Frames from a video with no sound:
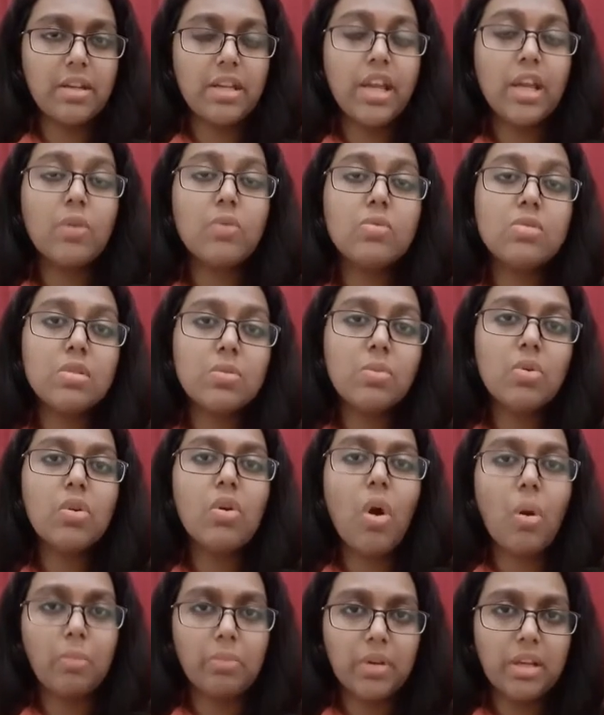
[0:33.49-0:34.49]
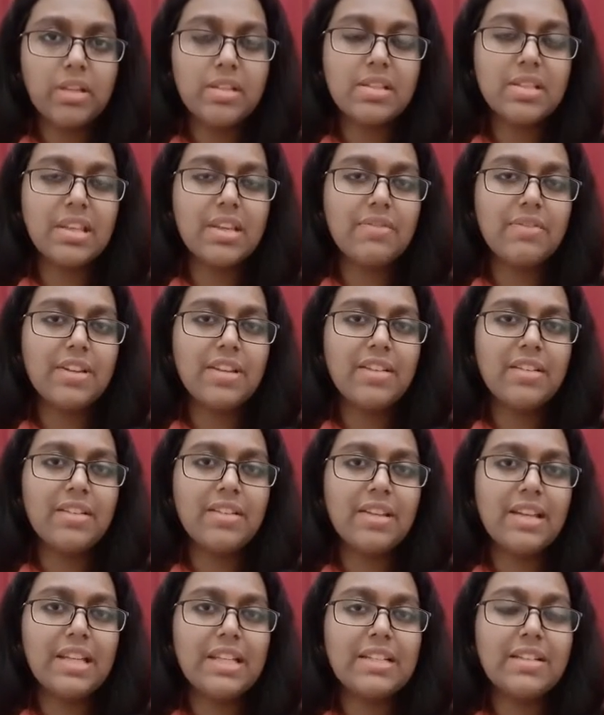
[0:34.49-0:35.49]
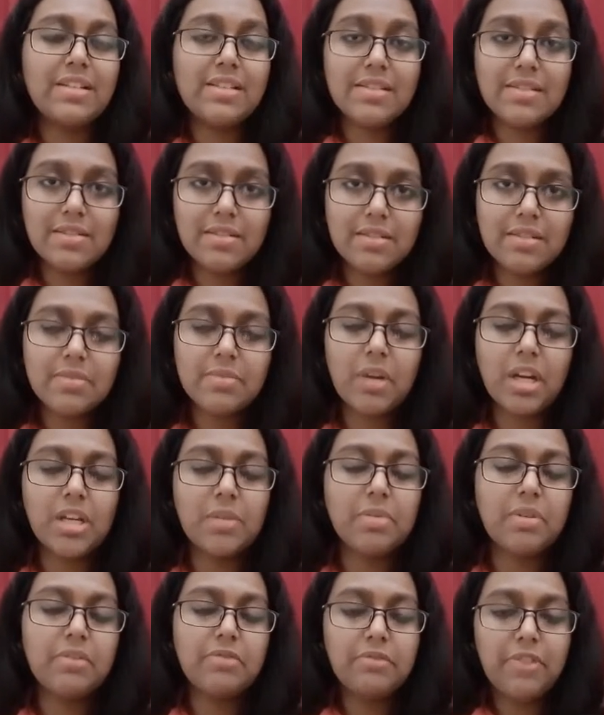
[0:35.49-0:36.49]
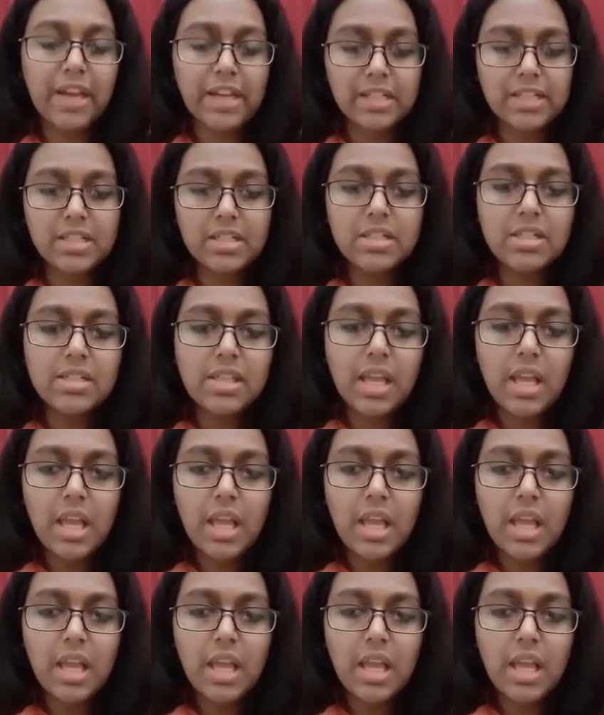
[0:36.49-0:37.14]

and also more complex given it considers multiple factors.